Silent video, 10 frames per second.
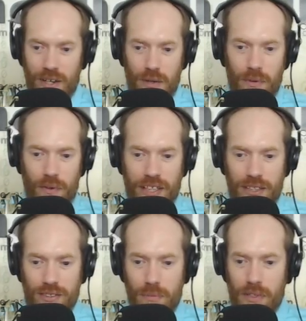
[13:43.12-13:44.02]
Well, thank you
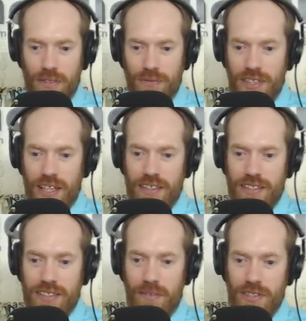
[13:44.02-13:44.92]
so much for taking this
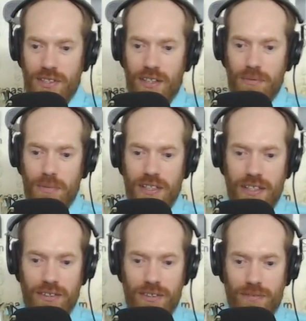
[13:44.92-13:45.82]
time to talk to me, and
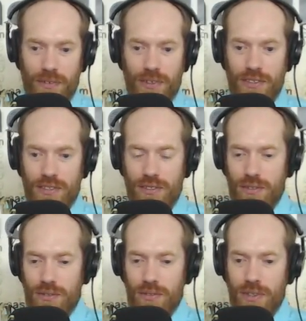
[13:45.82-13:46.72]
I look forward
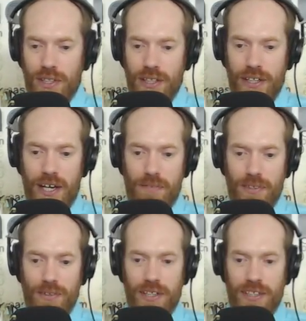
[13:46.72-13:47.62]
to uh, having
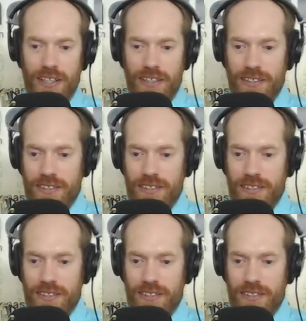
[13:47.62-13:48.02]
you on again.